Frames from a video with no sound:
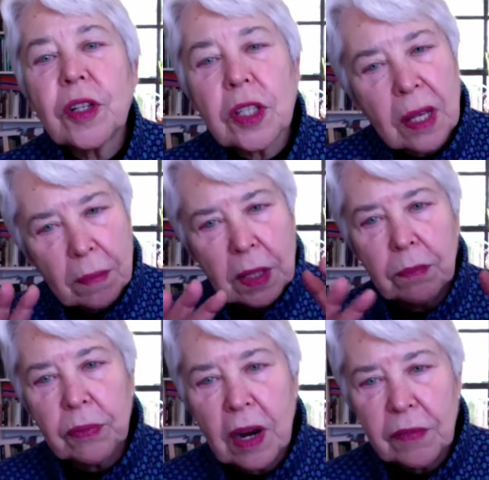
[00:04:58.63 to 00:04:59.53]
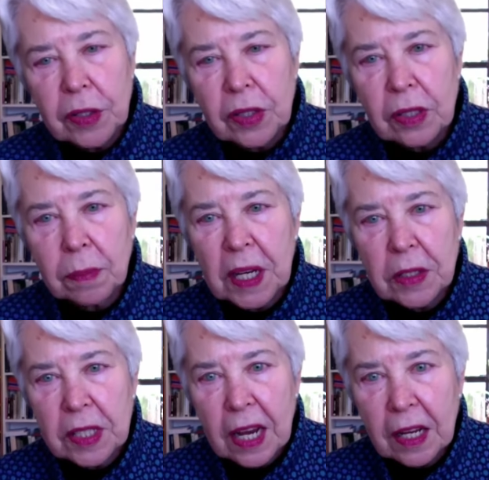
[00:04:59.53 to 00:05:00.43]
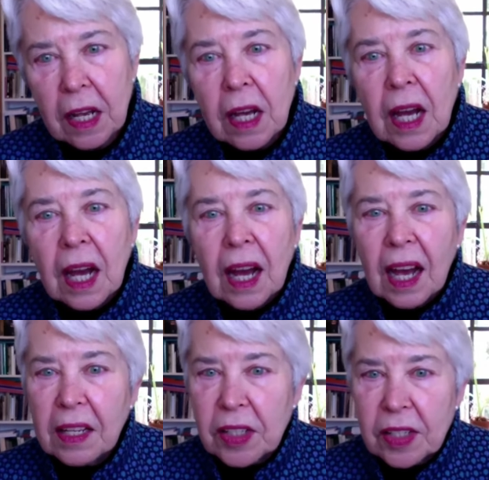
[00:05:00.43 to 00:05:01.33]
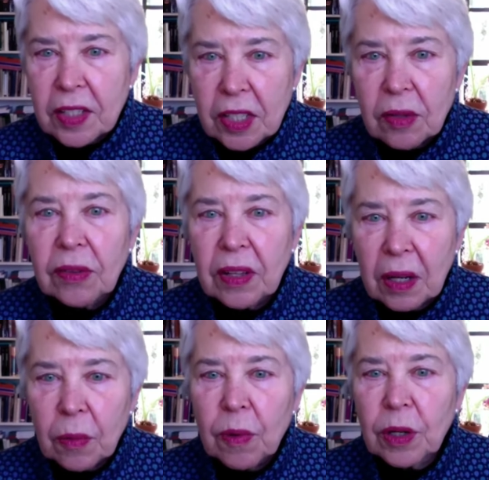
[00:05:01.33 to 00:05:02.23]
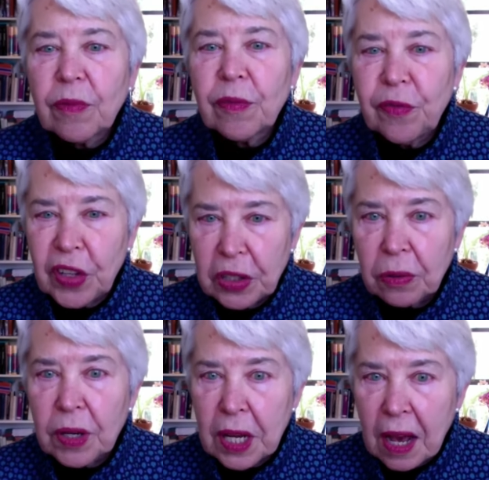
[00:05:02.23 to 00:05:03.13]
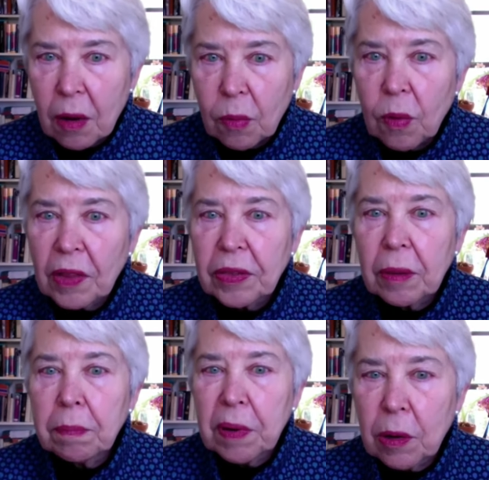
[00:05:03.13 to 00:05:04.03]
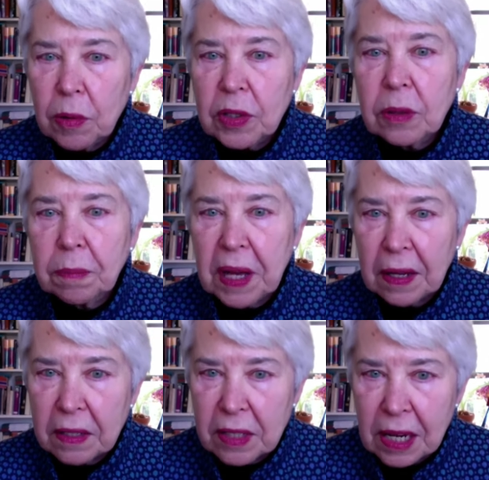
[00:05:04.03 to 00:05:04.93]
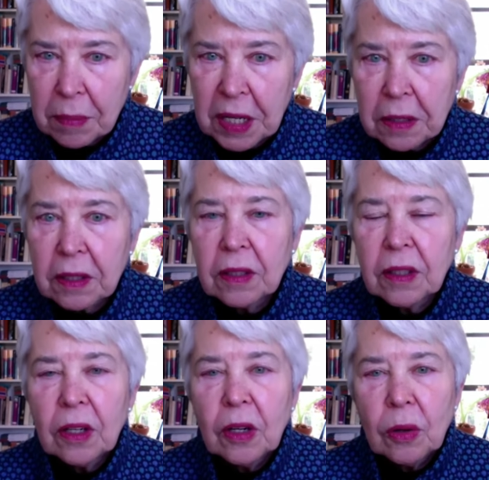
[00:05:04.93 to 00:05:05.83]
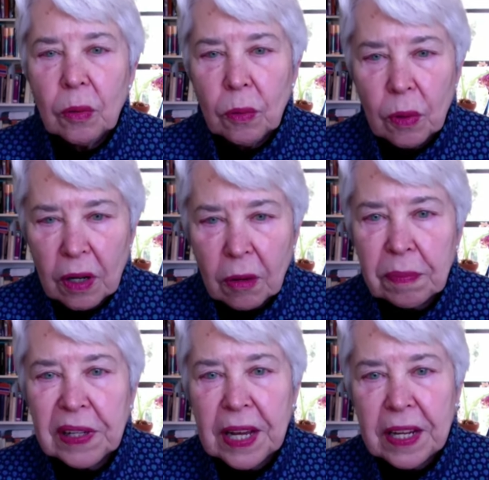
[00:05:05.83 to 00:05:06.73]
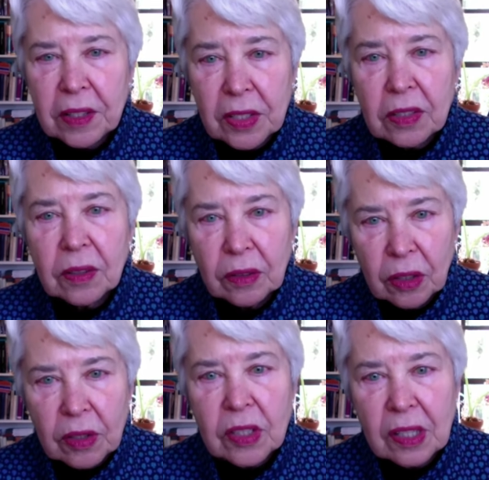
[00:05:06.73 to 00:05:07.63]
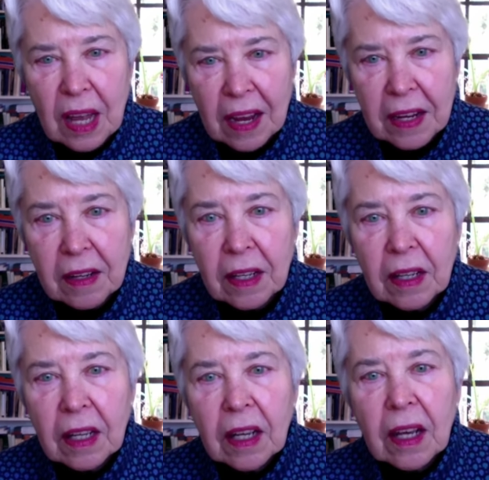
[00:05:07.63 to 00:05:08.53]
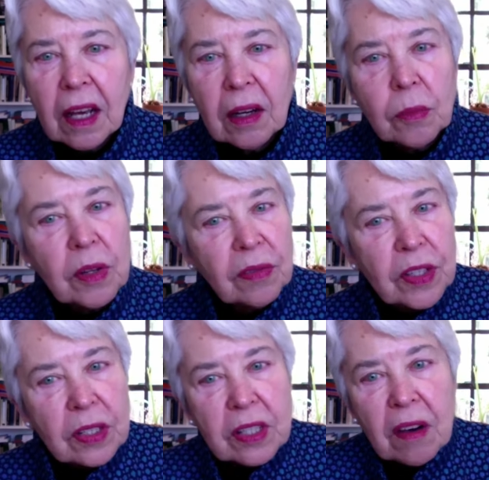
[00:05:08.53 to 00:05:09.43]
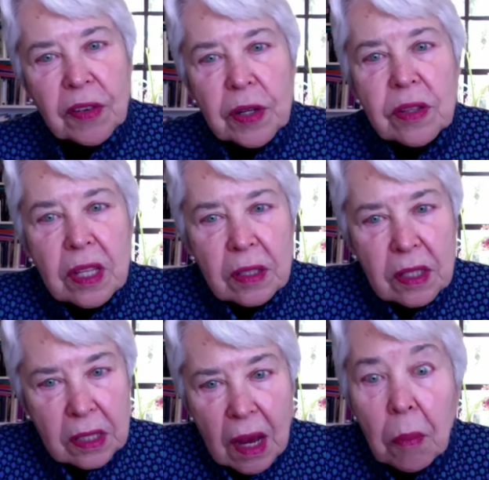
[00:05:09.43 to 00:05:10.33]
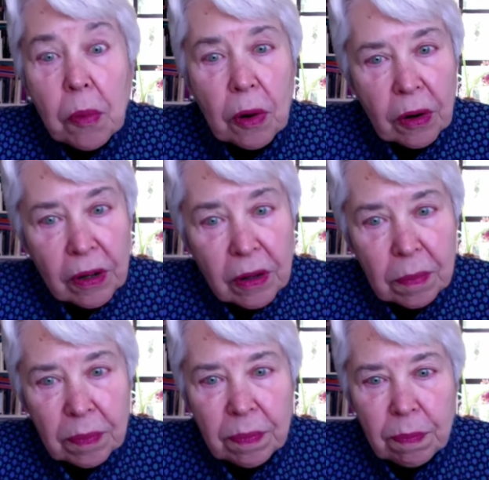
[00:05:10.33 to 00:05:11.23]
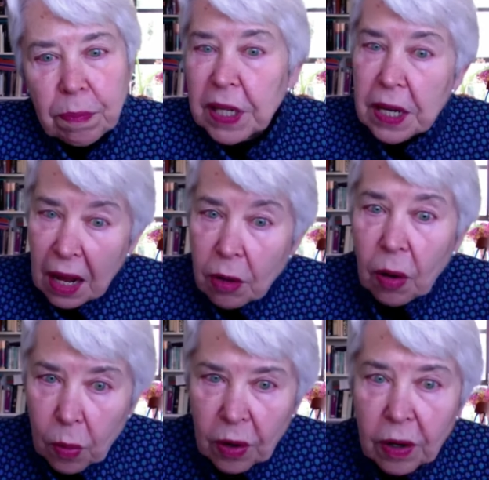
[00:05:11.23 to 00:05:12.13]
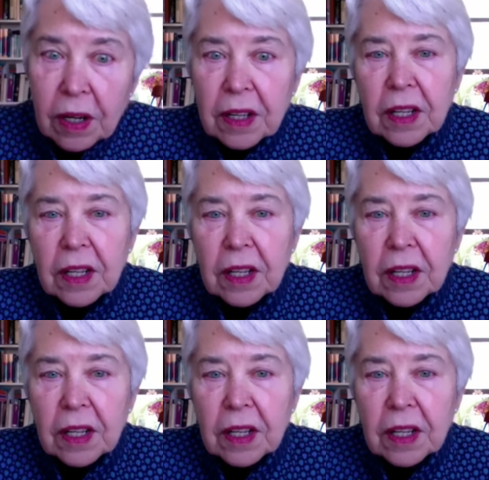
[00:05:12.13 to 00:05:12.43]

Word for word: First, let me preface this by saying I still think we're figuring out what the post pandemic workplace looks like. And we've discovered that some work, but not all work,